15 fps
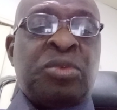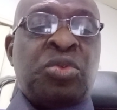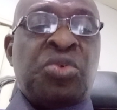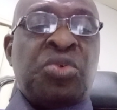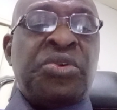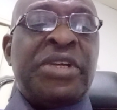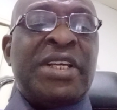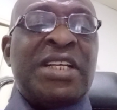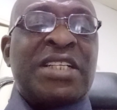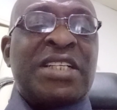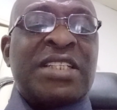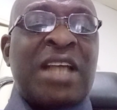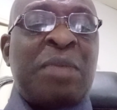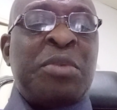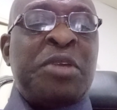through the
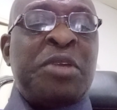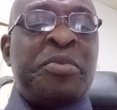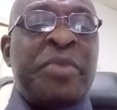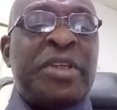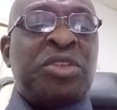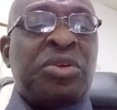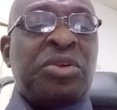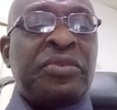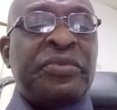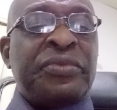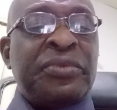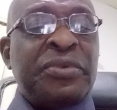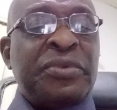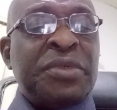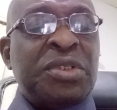establishment of
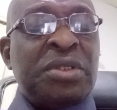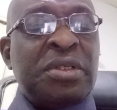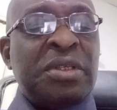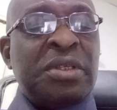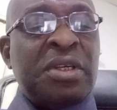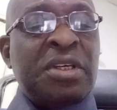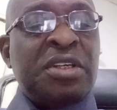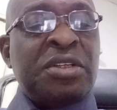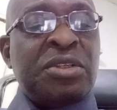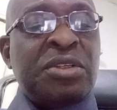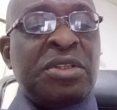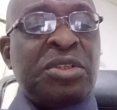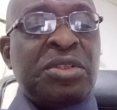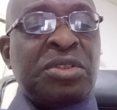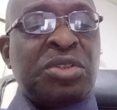
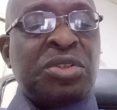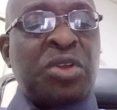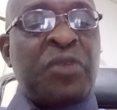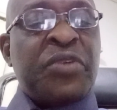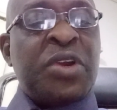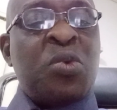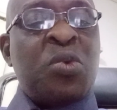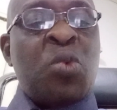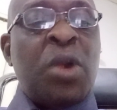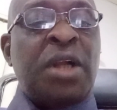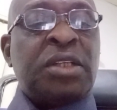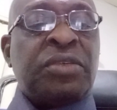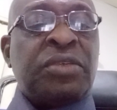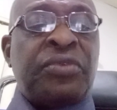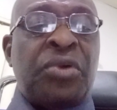Sovereign
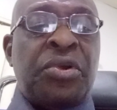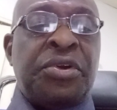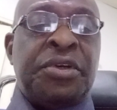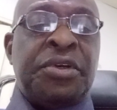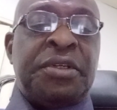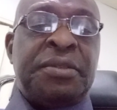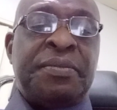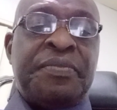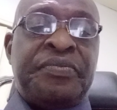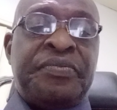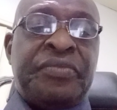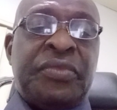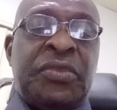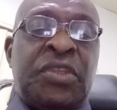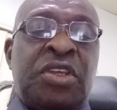Wealth Fund
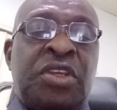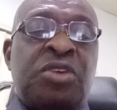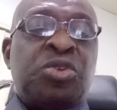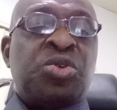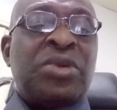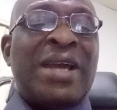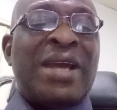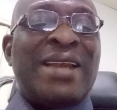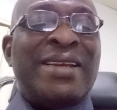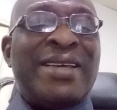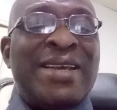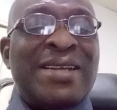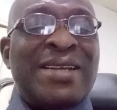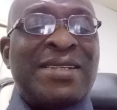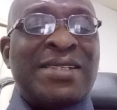so that
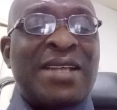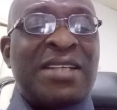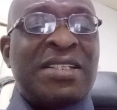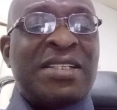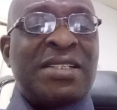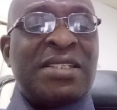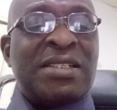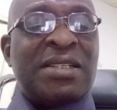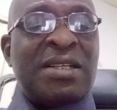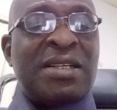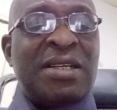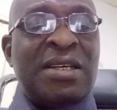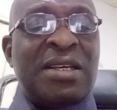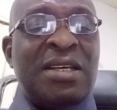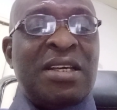the excess
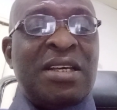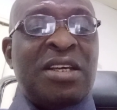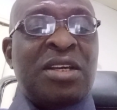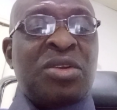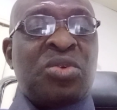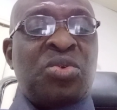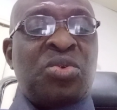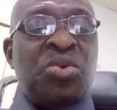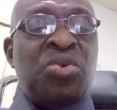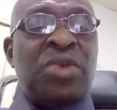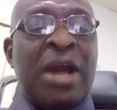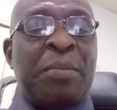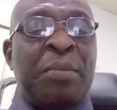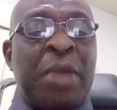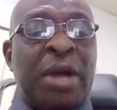
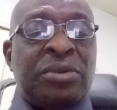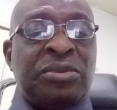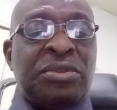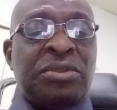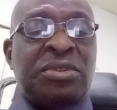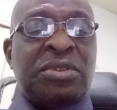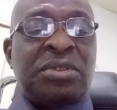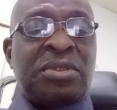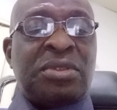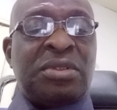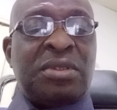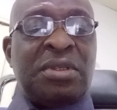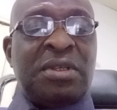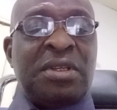crude amounts,